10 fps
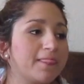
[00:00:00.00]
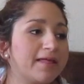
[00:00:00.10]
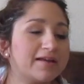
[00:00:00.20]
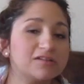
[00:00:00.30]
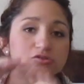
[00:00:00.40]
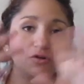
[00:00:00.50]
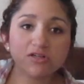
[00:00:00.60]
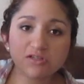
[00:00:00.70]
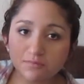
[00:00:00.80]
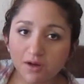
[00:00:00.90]
like a
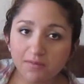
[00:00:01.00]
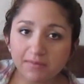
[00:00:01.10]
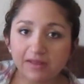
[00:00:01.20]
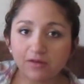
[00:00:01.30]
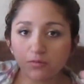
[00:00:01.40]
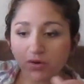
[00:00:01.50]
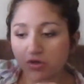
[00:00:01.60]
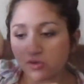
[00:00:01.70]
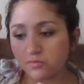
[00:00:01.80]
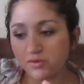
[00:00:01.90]
storage compartment where
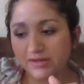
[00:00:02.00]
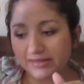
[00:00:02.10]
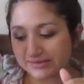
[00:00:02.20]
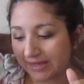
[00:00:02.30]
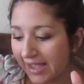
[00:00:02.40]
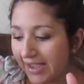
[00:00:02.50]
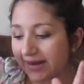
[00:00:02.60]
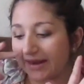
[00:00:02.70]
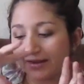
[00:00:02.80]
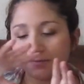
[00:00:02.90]
you can put it inside
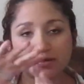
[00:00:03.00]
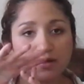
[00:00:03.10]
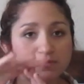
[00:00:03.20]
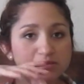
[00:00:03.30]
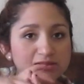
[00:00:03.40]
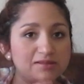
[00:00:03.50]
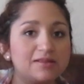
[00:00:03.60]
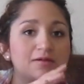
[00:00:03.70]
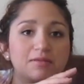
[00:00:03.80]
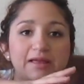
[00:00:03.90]
and it becomes
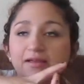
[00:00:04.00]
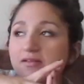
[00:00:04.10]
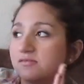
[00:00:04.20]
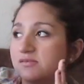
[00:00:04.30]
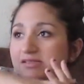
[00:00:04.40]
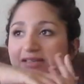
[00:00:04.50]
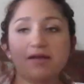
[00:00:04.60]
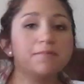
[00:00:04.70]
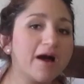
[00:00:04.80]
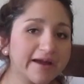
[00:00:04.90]
the, like
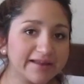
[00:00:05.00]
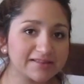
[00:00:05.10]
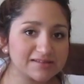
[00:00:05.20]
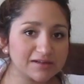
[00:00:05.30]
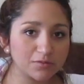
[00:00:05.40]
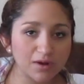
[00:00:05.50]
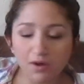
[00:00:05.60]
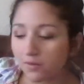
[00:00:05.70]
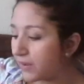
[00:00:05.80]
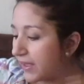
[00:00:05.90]
10 pockets in a
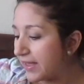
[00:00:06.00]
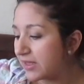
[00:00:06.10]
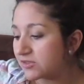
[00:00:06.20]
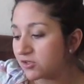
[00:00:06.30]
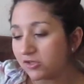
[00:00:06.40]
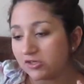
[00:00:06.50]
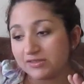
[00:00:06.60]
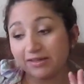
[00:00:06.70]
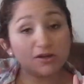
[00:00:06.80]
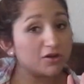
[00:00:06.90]
row. So there's
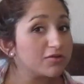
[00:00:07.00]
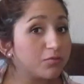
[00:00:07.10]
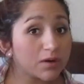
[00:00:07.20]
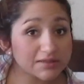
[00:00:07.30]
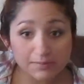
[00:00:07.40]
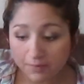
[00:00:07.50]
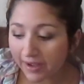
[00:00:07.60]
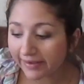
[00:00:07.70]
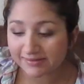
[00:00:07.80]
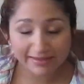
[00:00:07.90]
like a good 14
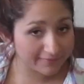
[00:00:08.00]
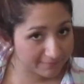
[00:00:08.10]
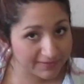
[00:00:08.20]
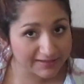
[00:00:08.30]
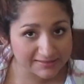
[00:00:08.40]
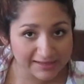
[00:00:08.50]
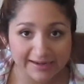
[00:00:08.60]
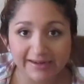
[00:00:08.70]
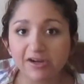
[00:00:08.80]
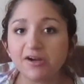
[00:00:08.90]
pockets that can fit
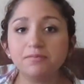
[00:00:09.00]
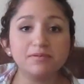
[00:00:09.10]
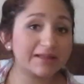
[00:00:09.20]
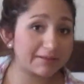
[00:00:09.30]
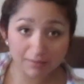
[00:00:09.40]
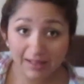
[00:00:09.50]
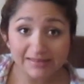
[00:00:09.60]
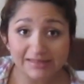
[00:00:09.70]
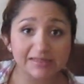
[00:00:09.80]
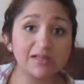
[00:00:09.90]
inside here.
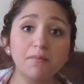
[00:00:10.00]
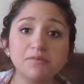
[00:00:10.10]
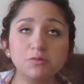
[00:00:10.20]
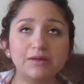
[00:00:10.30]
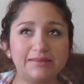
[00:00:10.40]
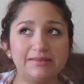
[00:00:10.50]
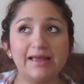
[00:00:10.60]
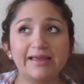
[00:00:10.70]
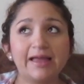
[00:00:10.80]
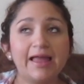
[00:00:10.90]
Plus it comes with
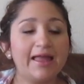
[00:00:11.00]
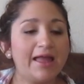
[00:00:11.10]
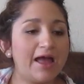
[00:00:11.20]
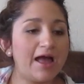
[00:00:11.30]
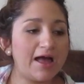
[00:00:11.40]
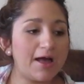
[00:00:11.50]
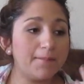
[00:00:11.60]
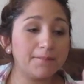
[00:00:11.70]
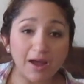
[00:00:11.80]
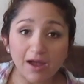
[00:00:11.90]
like uh,
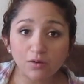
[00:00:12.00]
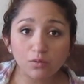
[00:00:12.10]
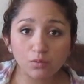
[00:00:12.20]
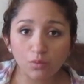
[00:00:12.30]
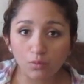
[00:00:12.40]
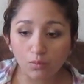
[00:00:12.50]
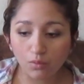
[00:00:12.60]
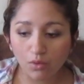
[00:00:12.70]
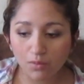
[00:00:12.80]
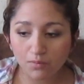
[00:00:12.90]
bottle
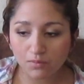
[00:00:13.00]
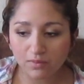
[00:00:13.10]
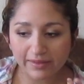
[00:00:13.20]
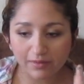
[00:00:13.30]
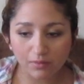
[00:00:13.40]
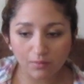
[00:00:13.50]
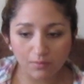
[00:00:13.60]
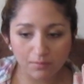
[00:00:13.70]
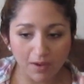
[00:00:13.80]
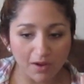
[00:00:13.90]
warm, like
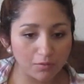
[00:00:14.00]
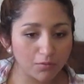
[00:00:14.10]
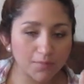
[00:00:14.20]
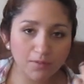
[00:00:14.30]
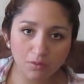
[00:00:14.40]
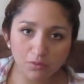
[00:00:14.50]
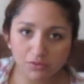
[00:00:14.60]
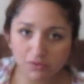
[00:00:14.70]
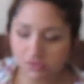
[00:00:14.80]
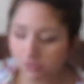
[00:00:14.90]
bottle warmer
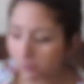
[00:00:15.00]
holders